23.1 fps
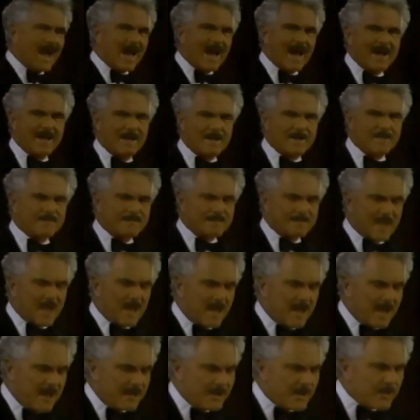Ada,
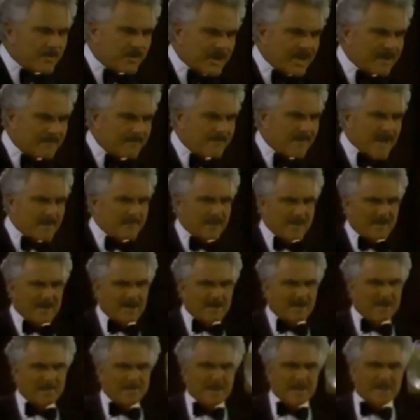do you think maybe there
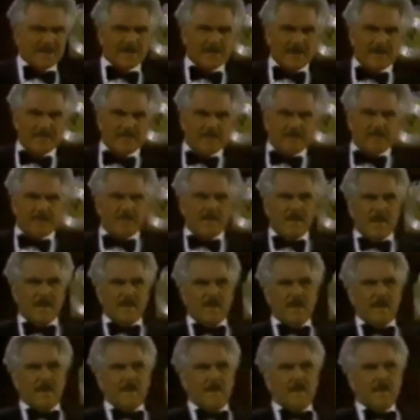could be some
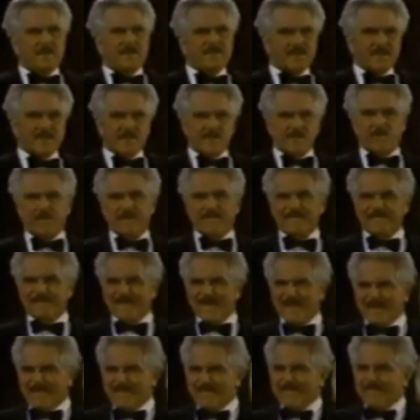secret,
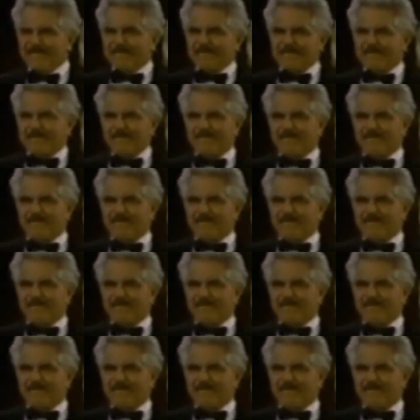hidden,